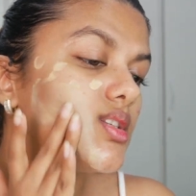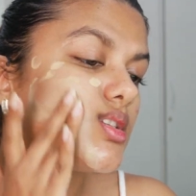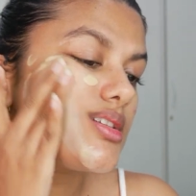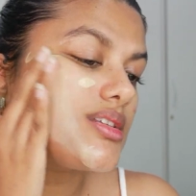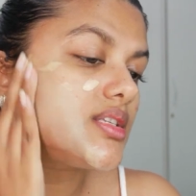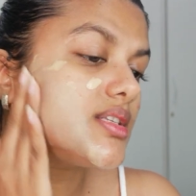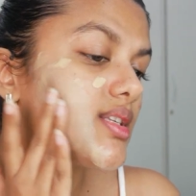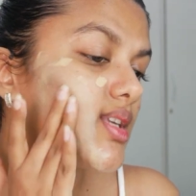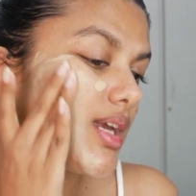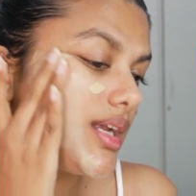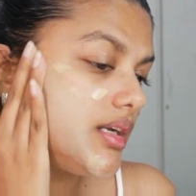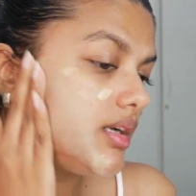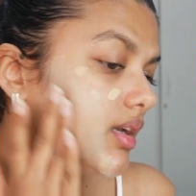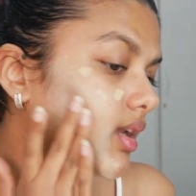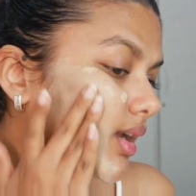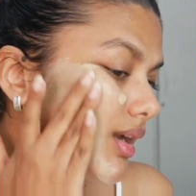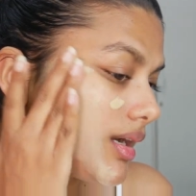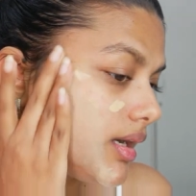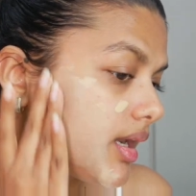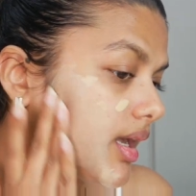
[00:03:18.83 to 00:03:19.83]
a skin
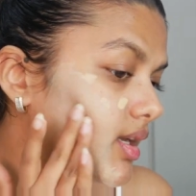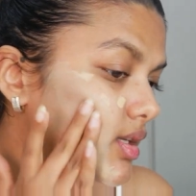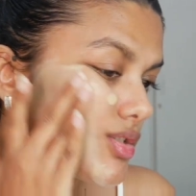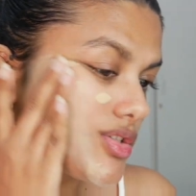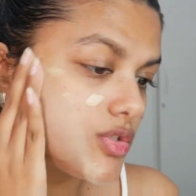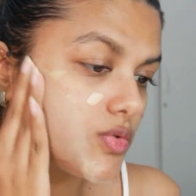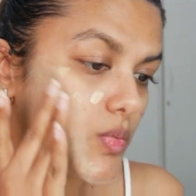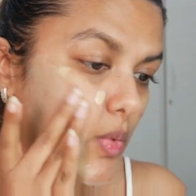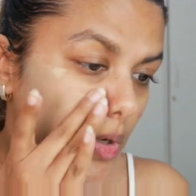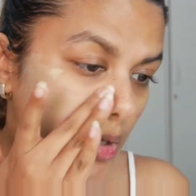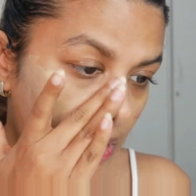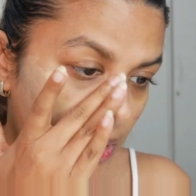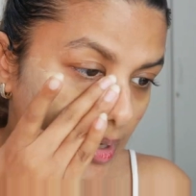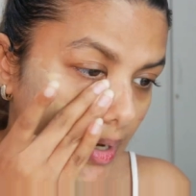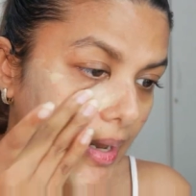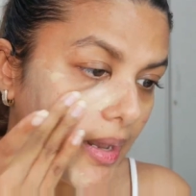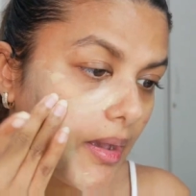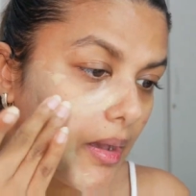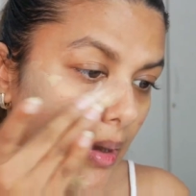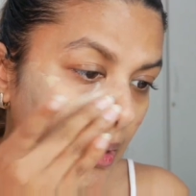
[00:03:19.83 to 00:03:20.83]
tint, I just want to
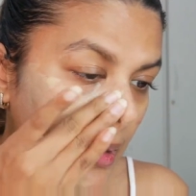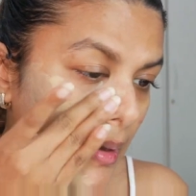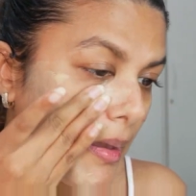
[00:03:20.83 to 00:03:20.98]
like